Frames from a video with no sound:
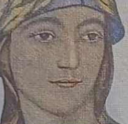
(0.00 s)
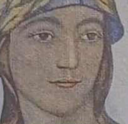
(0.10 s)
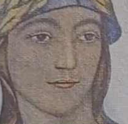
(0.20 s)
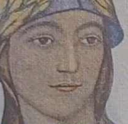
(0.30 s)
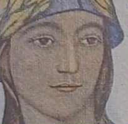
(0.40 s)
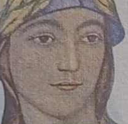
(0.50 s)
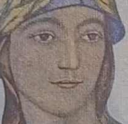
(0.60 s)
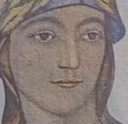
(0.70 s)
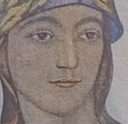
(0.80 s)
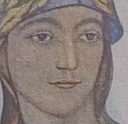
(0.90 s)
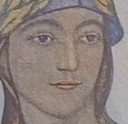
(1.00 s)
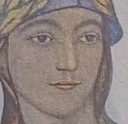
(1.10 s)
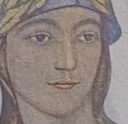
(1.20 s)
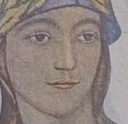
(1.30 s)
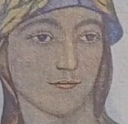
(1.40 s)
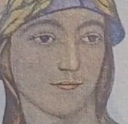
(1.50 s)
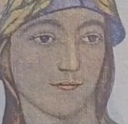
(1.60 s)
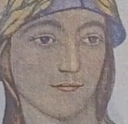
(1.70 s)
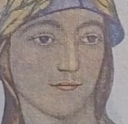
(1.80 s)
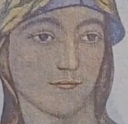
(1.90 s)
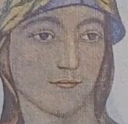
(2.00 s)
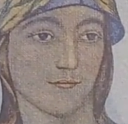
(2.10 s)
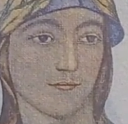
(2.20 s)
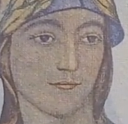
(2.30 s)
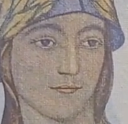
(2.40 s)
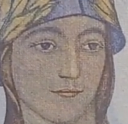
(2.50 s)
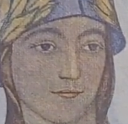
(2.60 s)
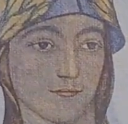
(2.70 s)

based on the signatures, a